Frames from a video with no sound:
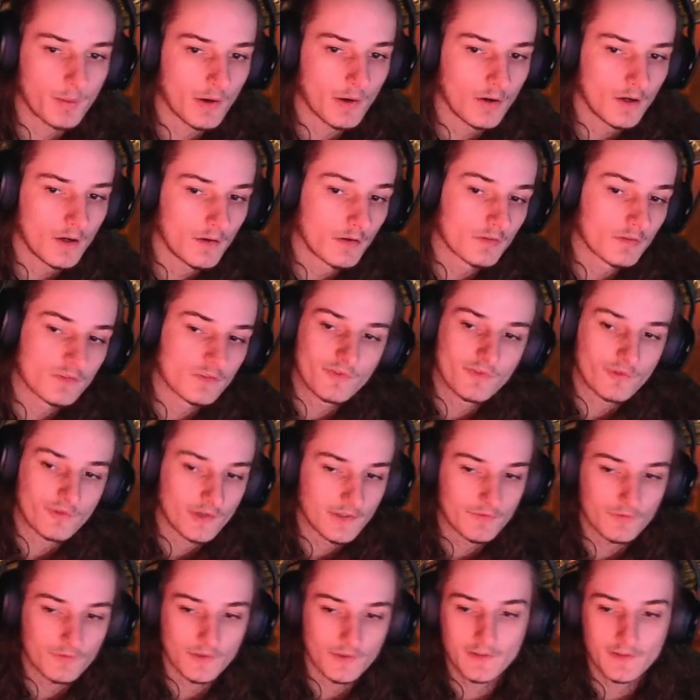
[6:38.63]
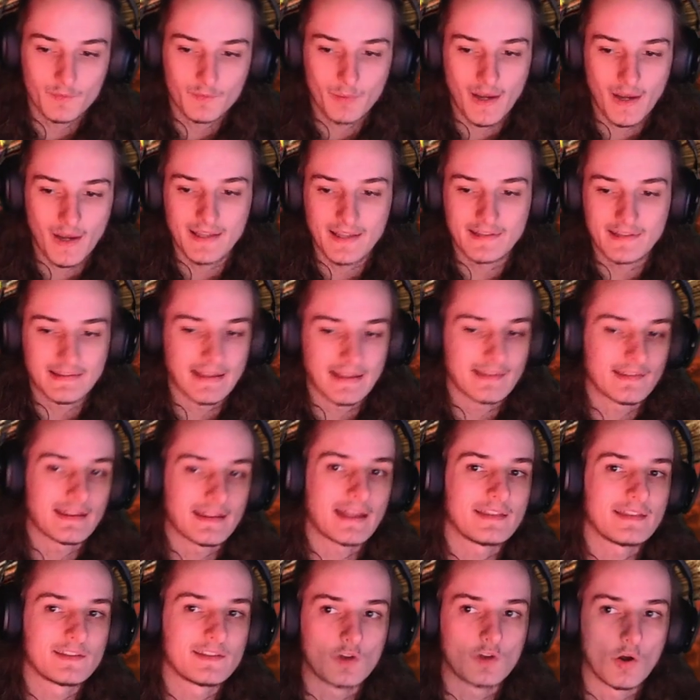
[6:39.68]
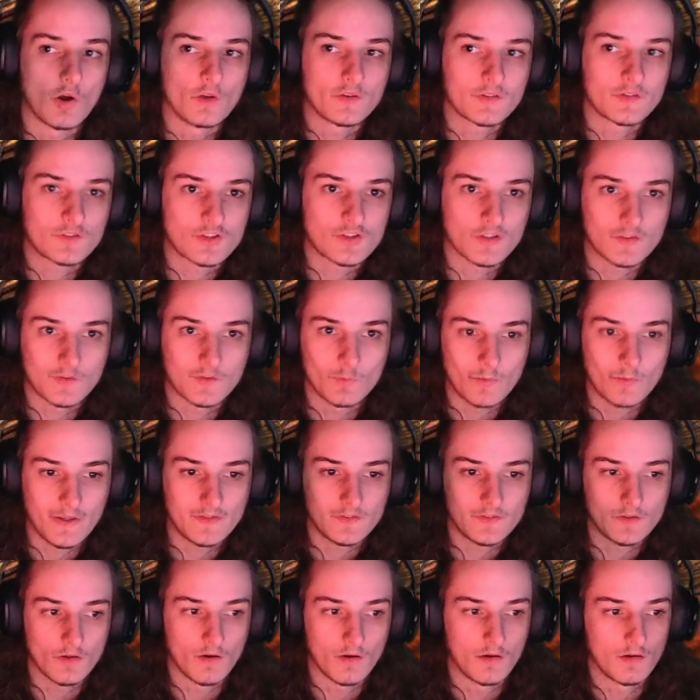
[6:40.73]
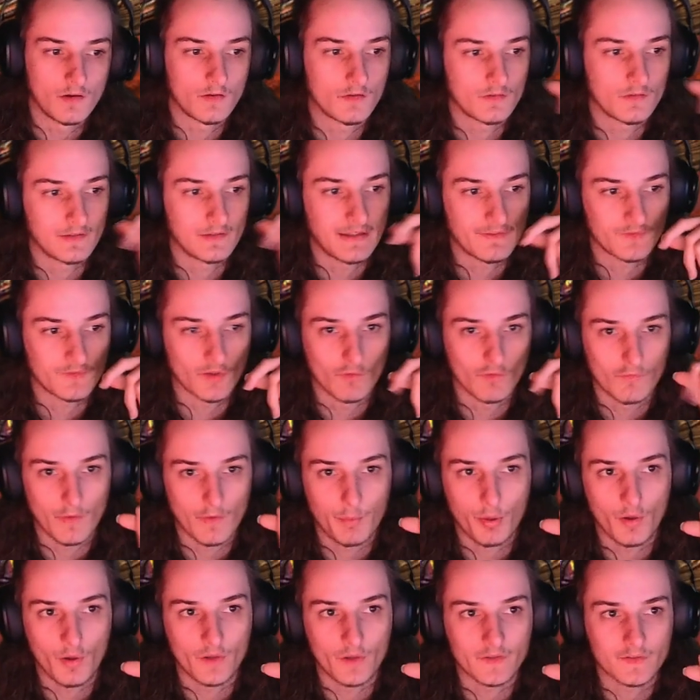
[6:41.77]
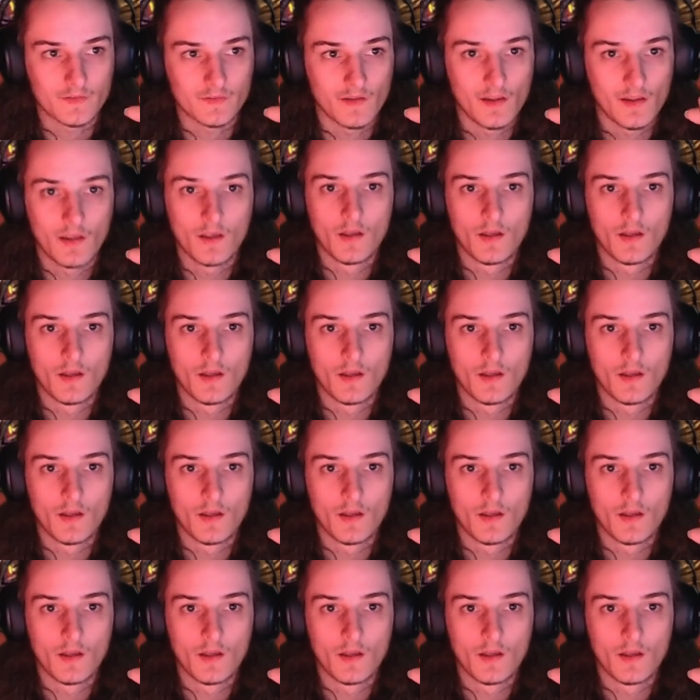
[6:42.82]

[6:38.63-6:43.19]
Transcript: power, feel free to buy it, and the gold is just to waste your leftover points.